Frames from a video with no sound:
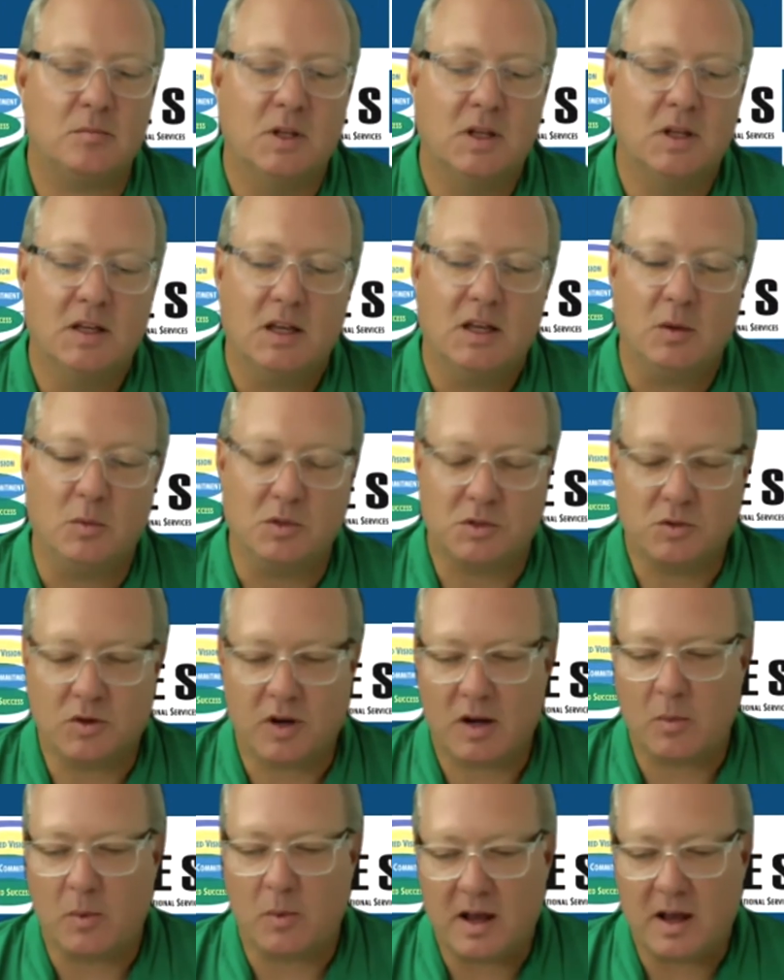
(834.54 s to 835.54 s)
it was
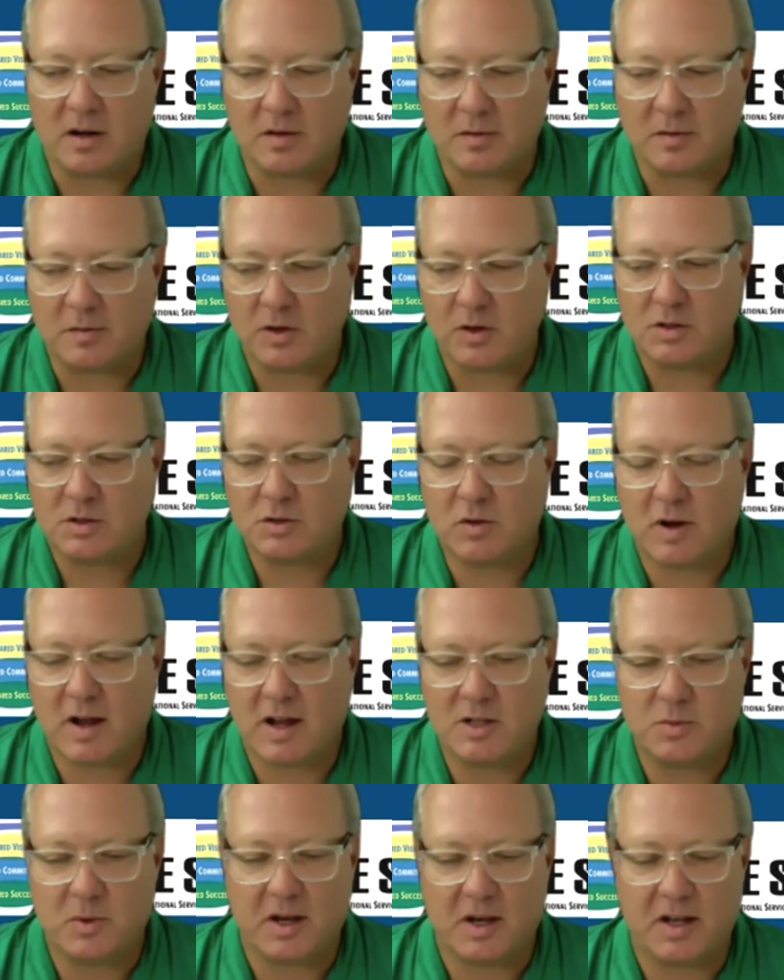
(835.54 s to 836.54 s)
great. We had our first
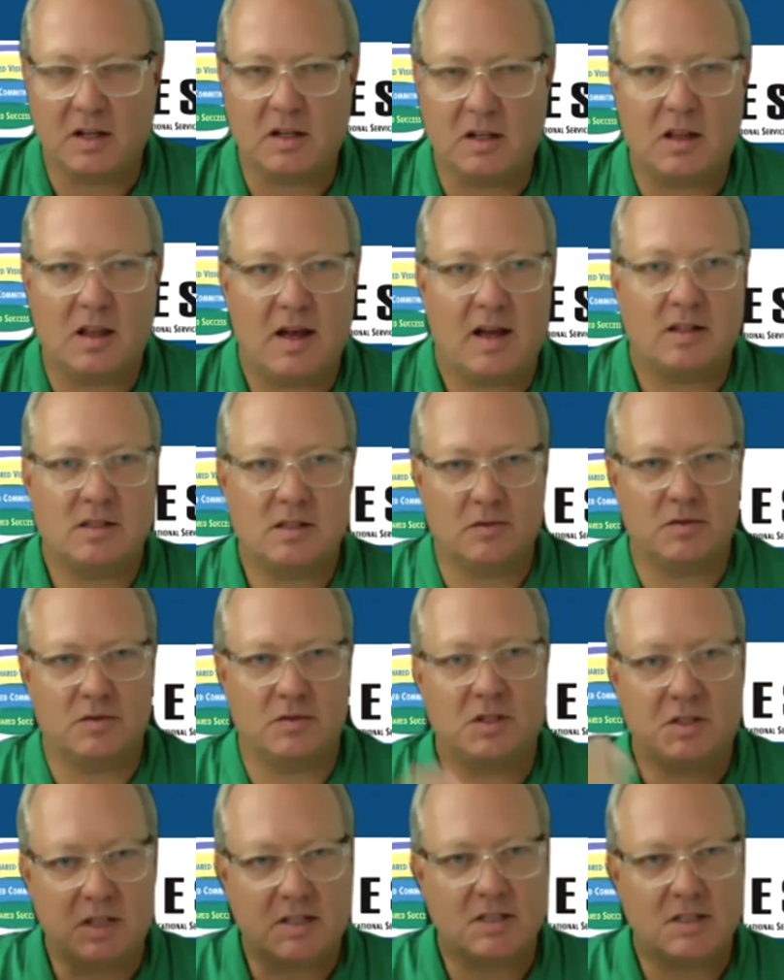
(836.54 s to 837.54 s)
graduating class of
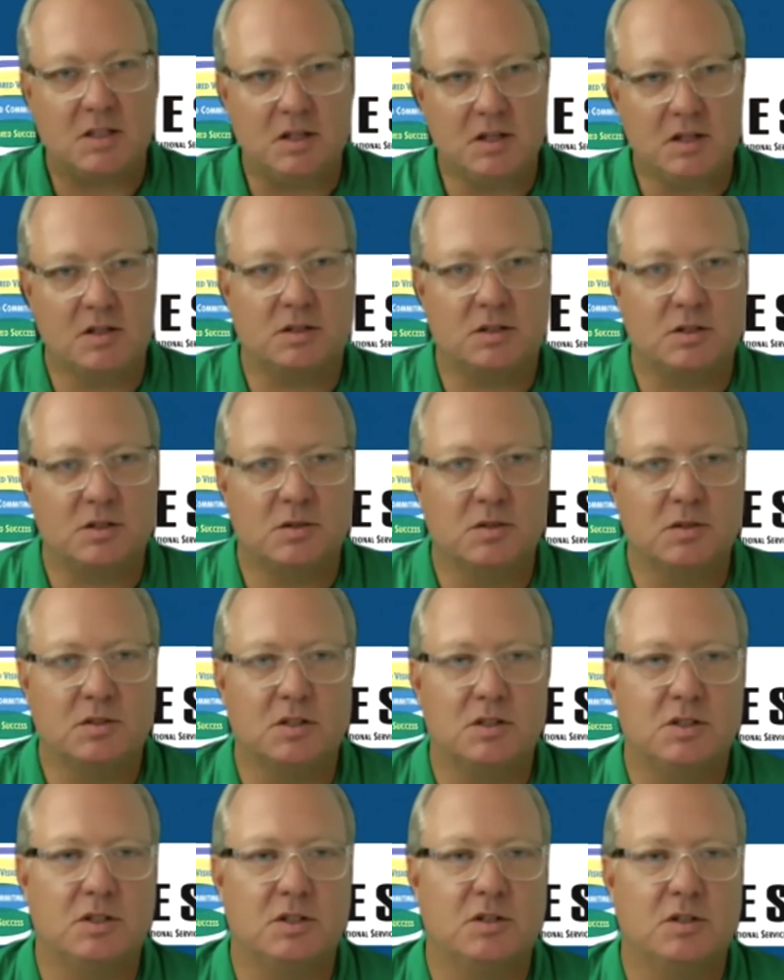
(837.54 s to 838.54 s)
6th-year students
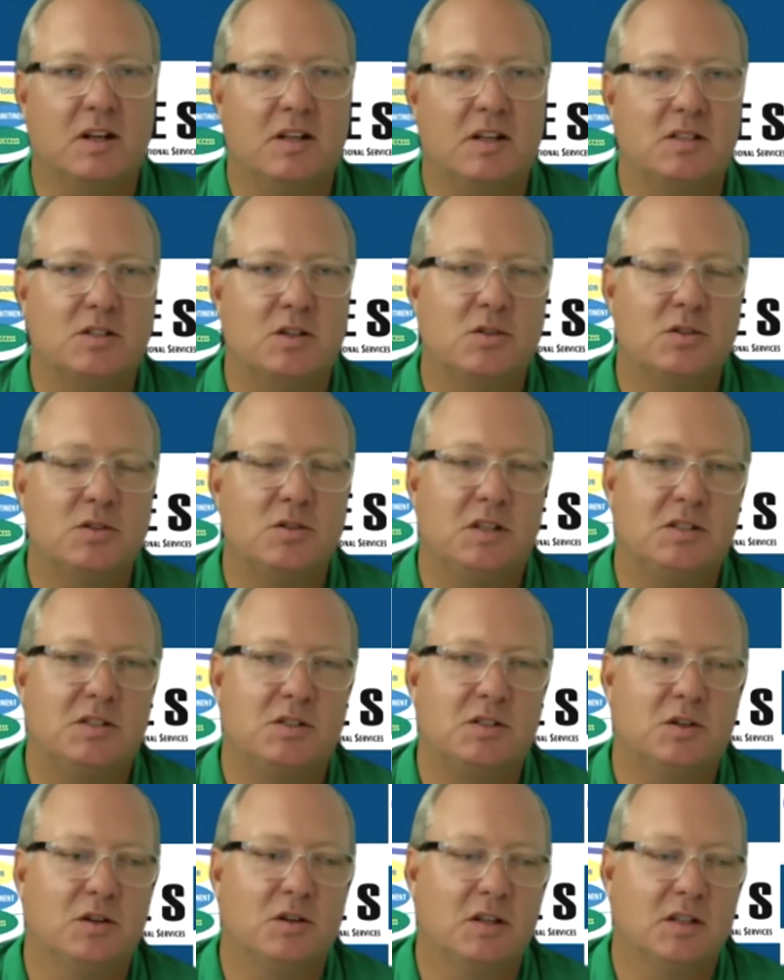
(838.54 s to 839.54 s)
this year who got associate's
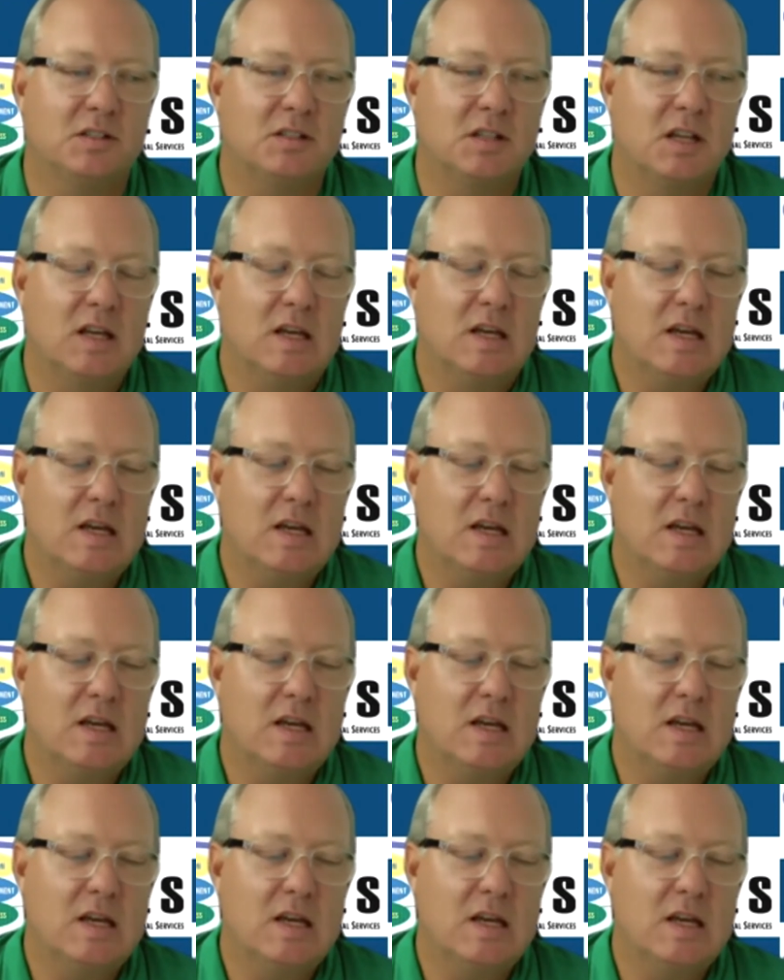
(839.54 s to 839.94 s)
degrees.